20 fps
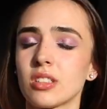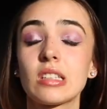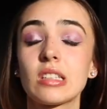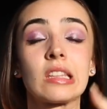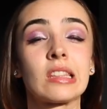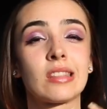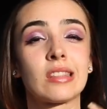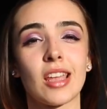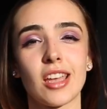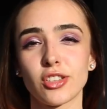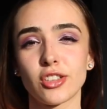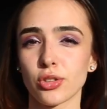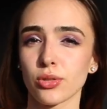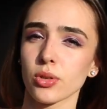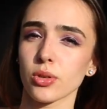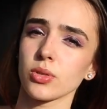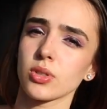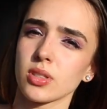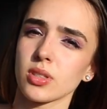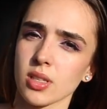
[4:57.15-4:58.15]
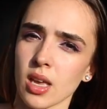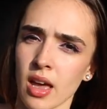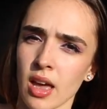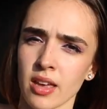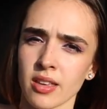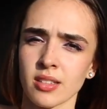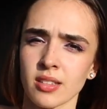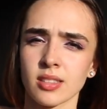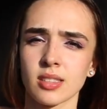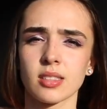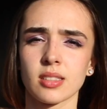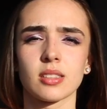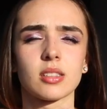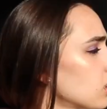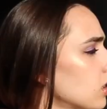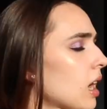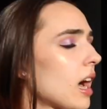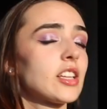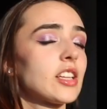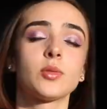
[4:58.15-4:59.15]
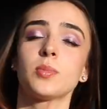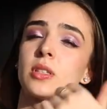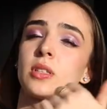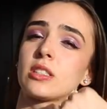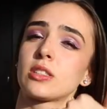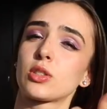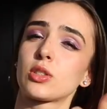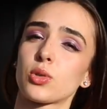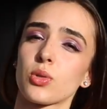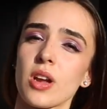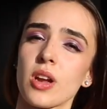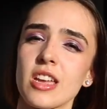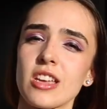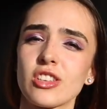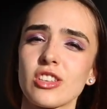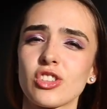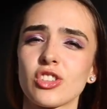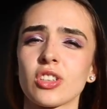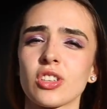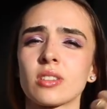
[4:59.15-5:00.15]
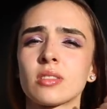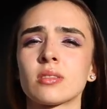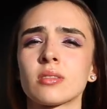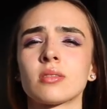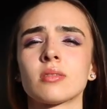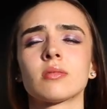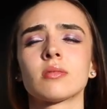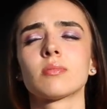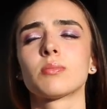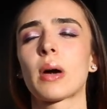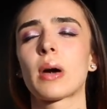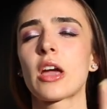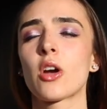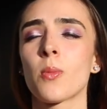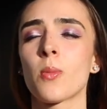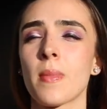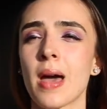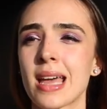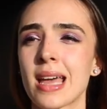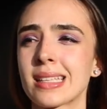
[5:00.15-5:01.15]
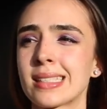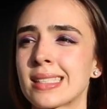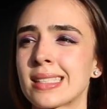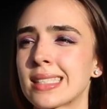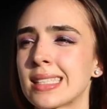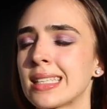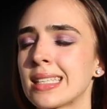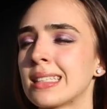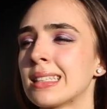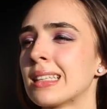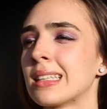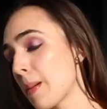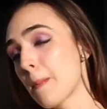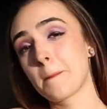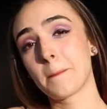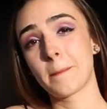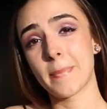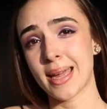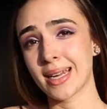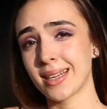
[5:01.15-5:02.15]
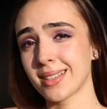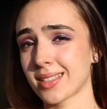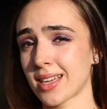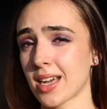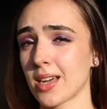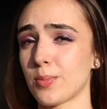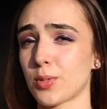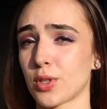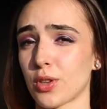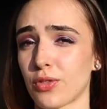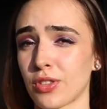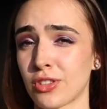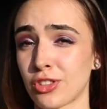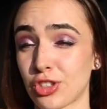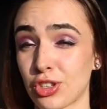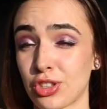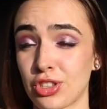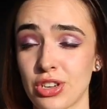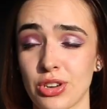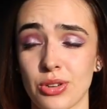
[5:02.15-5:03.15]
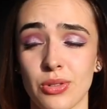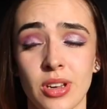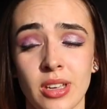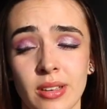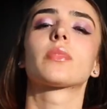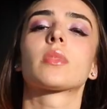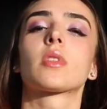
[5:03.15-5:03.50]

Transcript: natural science, administration, biomedicine, many types of engineering.